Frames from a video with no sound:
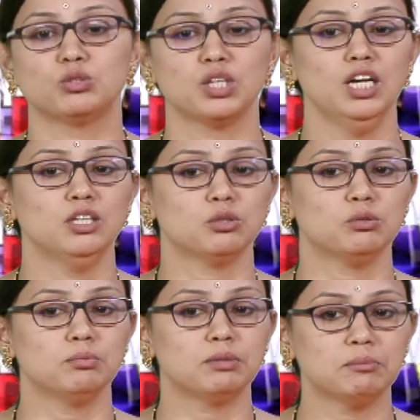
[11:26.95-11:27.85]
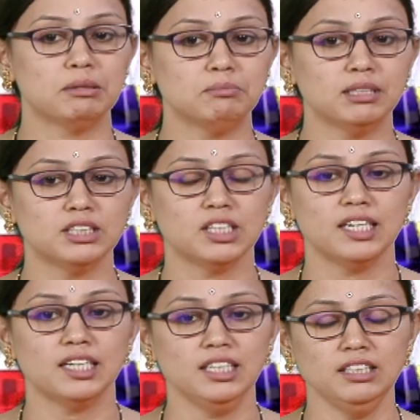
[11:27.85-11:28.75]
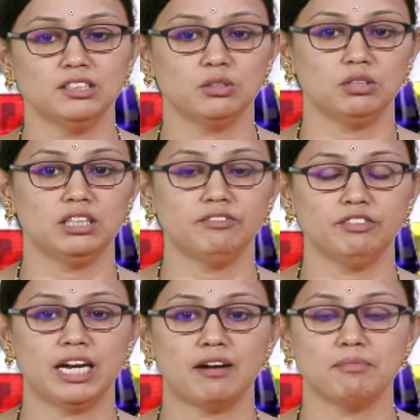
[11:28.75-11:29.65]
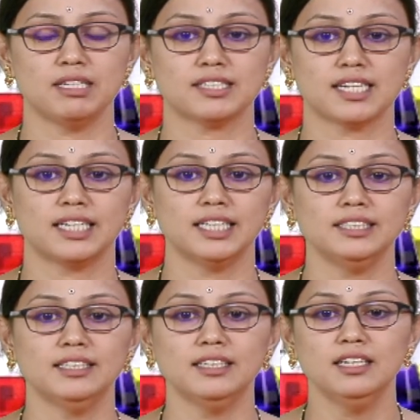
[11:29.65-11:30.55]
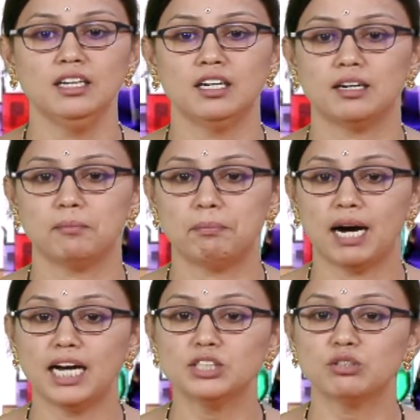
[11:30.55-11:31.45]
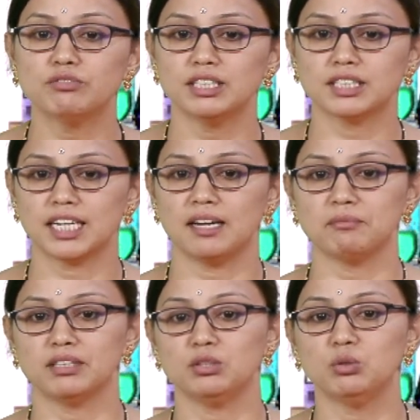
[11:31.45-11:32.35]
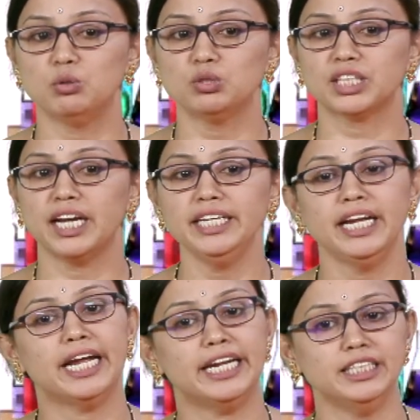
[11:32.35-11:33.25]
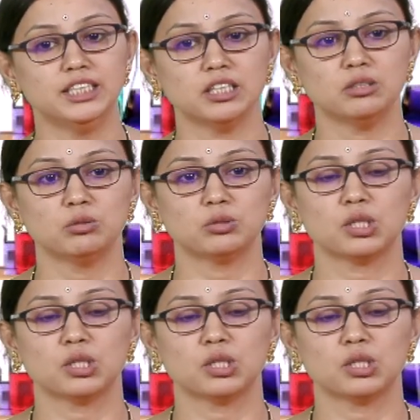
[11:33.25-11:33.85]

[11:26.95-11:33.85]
So, remember, children, so we have been studied the parts of the stem, the nodes and internodes.